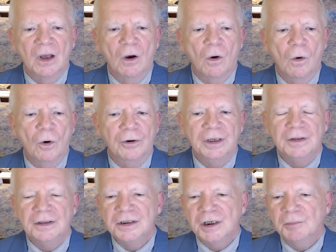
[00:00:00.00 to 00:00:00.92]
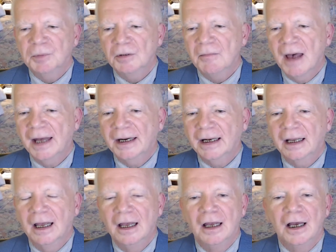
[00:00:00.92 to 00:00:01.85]
or in the
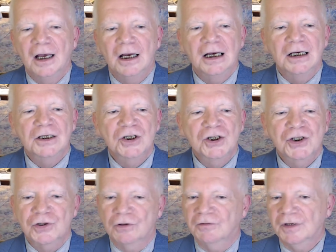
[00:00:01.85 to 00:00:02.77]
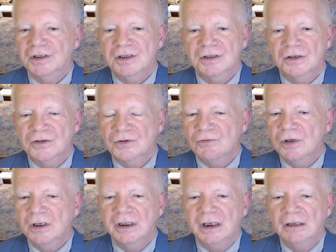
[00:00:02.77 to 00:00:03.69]
diplomatic service. There's
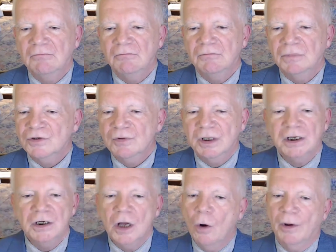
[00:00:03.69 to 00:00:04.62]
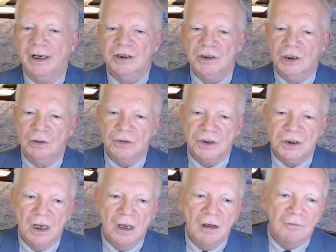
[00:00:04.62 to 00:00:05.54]
really no
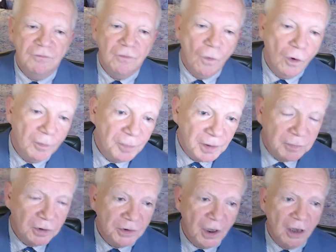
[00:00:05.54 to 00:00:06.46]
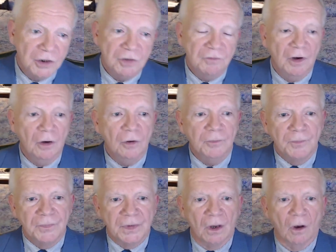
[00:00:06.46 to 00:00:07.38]
excuse for people not to vote
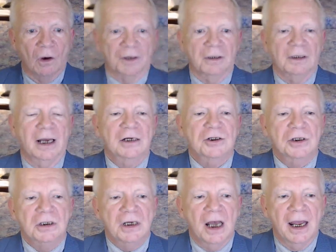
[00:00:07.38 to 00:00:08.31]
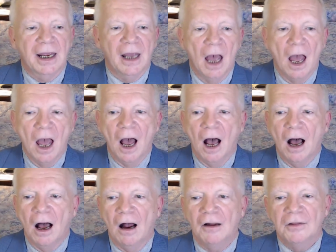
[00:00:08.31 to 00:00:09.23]
on Election Day
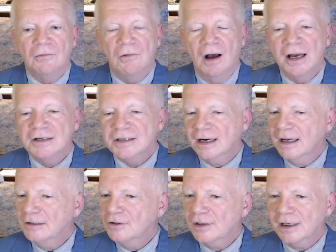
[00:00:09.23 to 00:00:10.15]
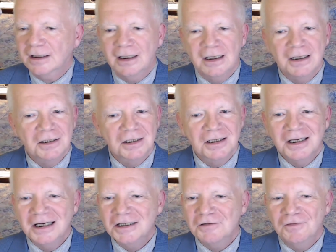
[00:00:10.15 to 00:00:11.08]
otherwise. And I look at
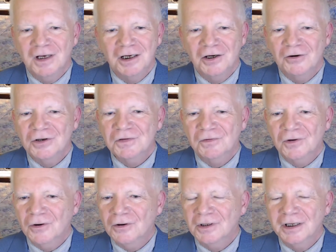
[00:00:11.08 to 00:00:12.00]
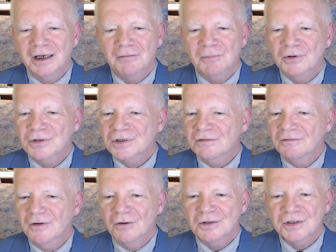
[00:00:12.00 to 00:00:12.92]
these figures for early in-person
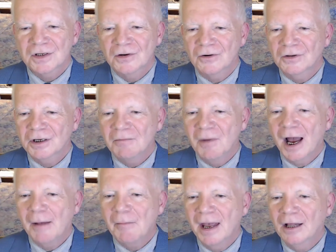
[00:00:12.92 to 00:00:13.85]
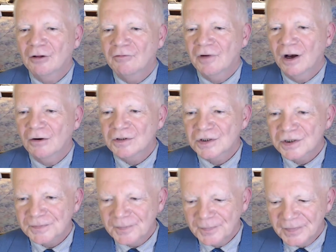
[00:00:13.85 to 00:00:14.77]
votes and early by mail votes,